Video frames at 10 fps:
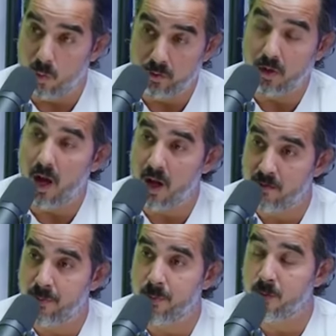So it was a lot
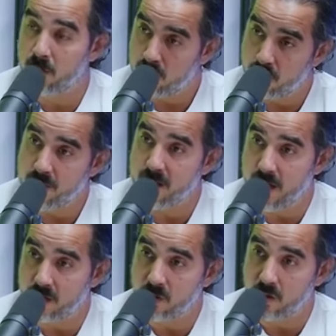of
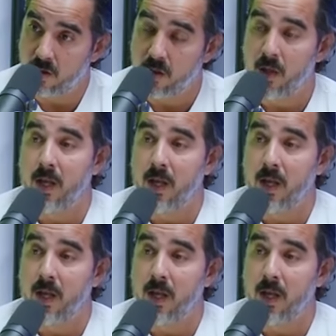communication.